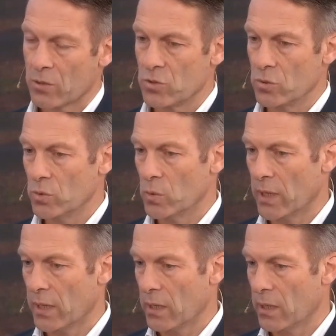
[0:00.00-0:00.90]

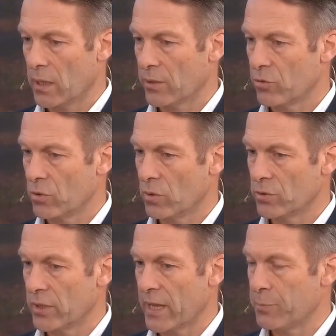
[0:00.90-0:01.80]

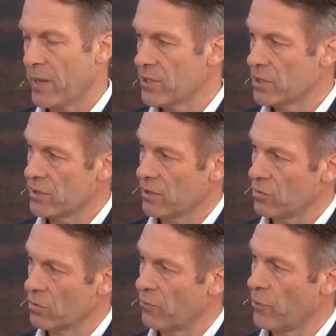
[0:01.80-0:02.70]
to get patients
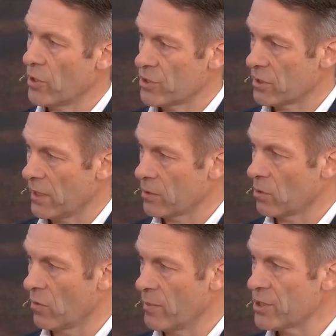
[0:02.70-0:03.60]
into a first
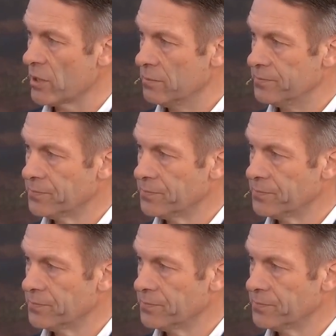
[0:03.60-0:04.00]
clinical remission.